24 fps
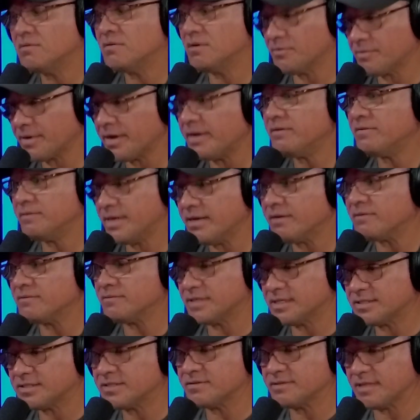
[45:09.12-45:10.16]
Okay. Yeah.
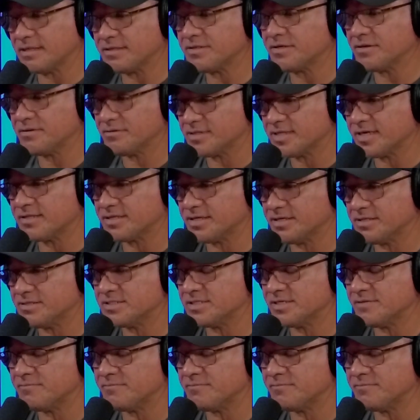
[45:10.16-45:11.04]
That's that's a good sized kids team.